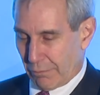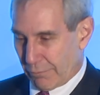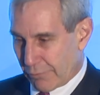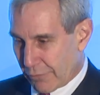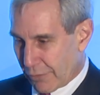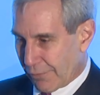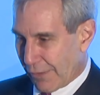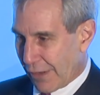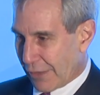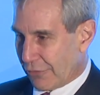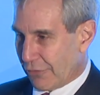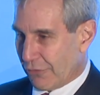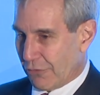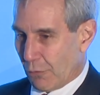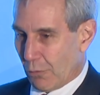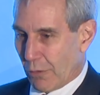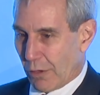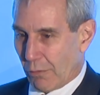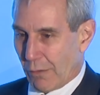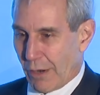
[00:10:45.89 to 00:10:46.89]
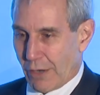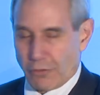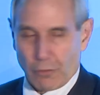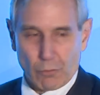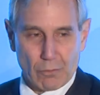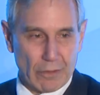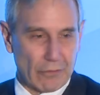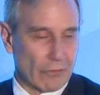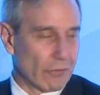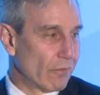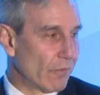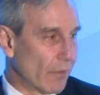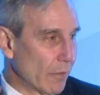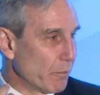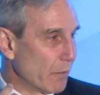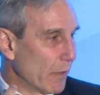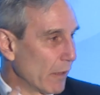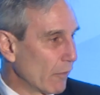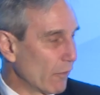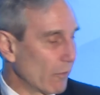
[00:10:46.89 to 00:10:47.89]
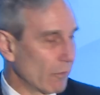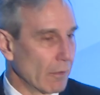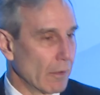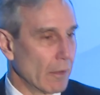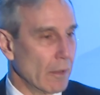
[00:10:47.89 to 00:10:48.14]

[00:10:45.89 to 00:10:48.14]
devices you wear around your wrist, Fitbits.